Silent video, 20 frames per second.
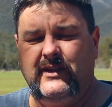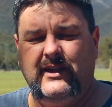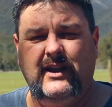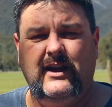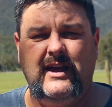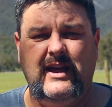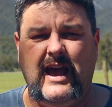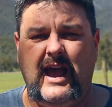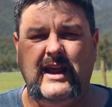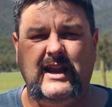you
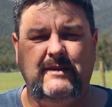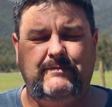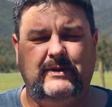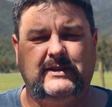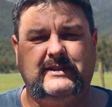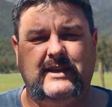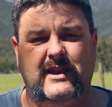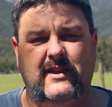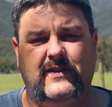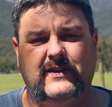know,
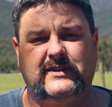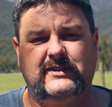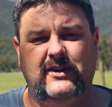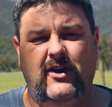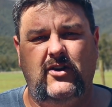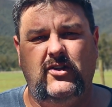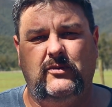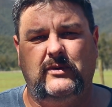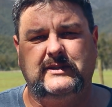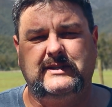80% of the
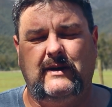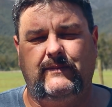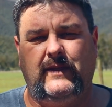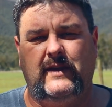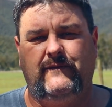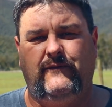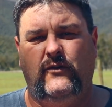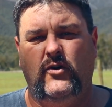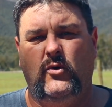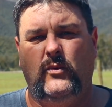snow that was up
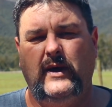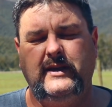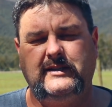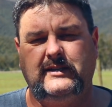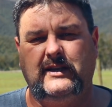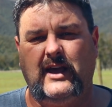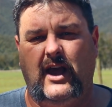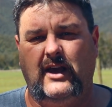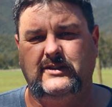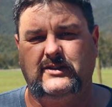there 4 weeks
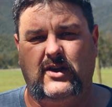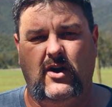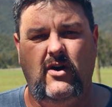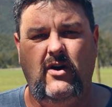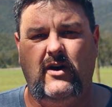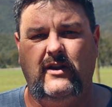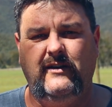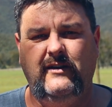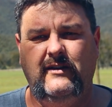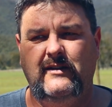ago is
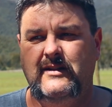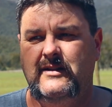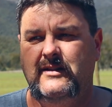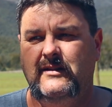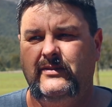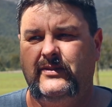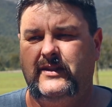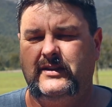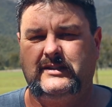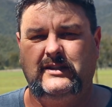gone.
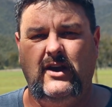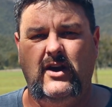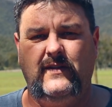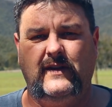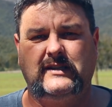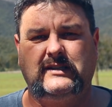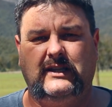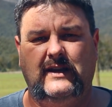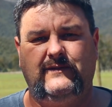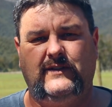The snow
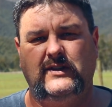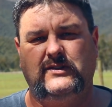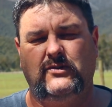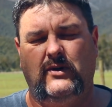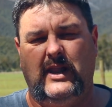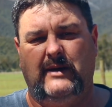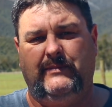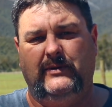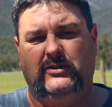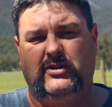that's left is
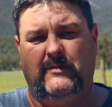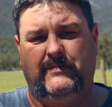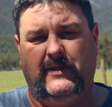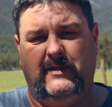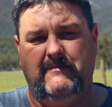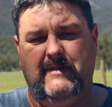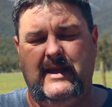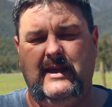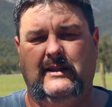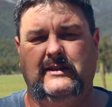all up on top of
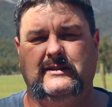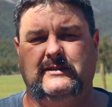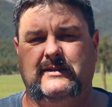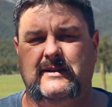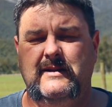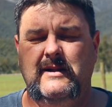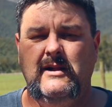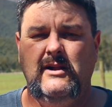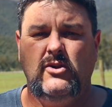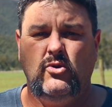the mountains.
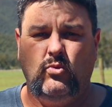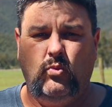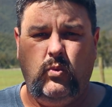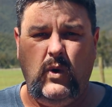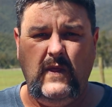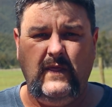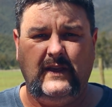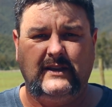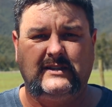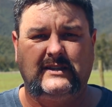
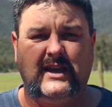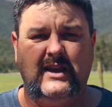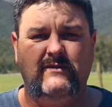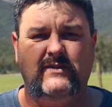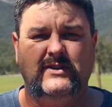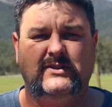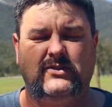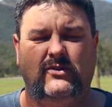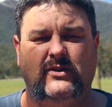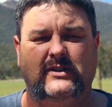When the ski
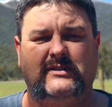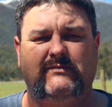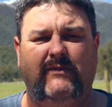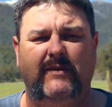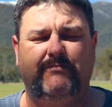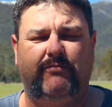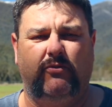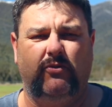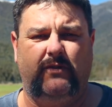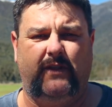resorts
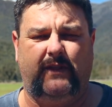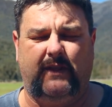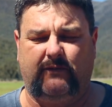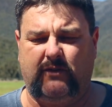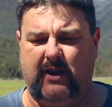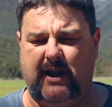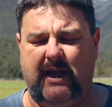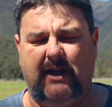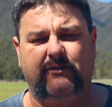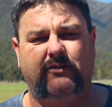report that they've
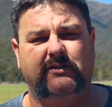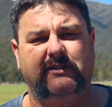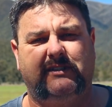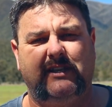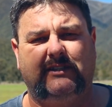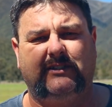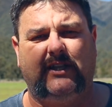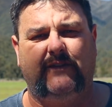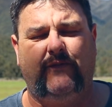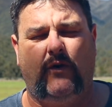got
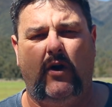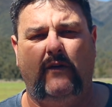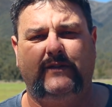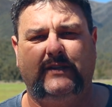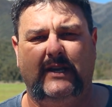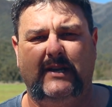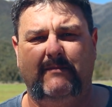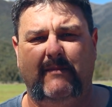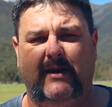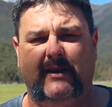165
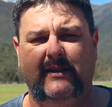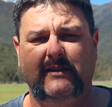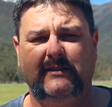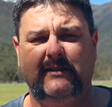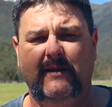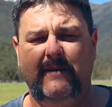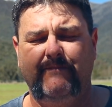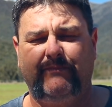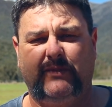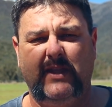
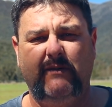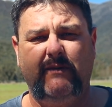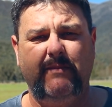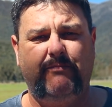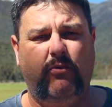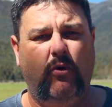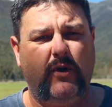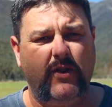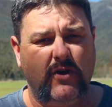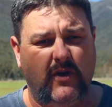centimetres, they're
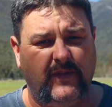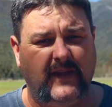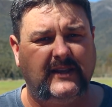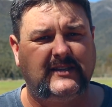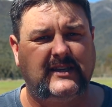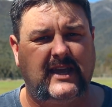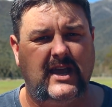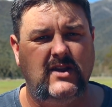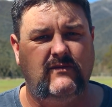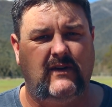reporting on their
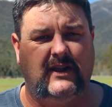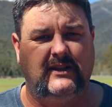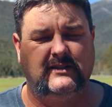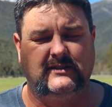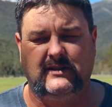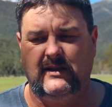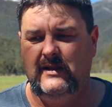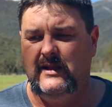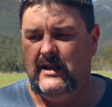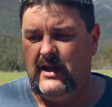ski
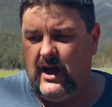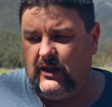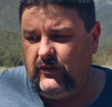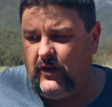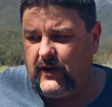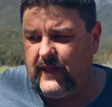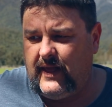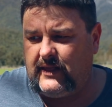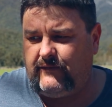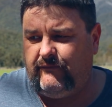runs. A
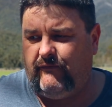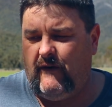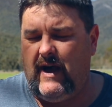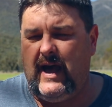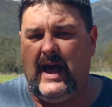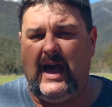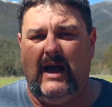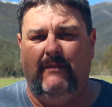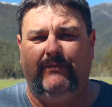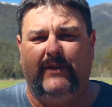lot of that's
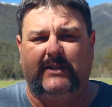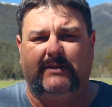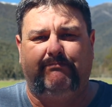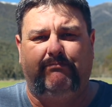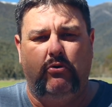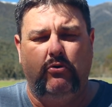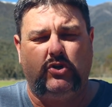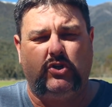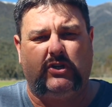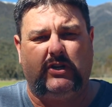farm that's
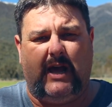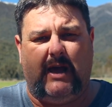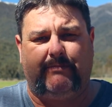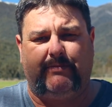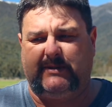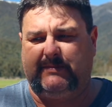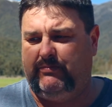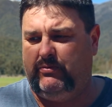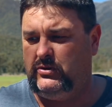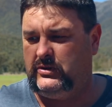pushed up.
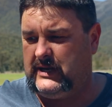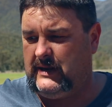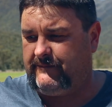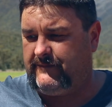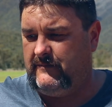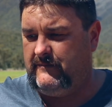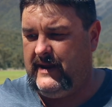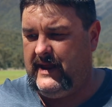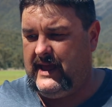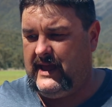It's pushed up
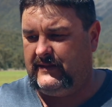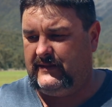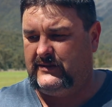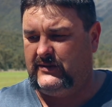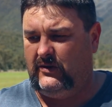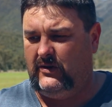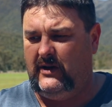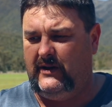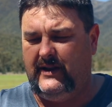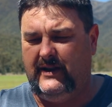from
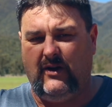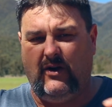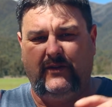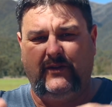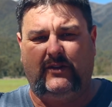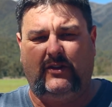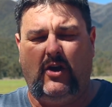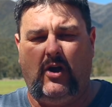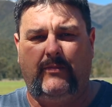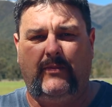outside and
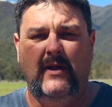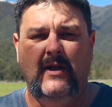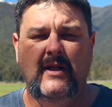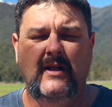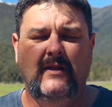on top.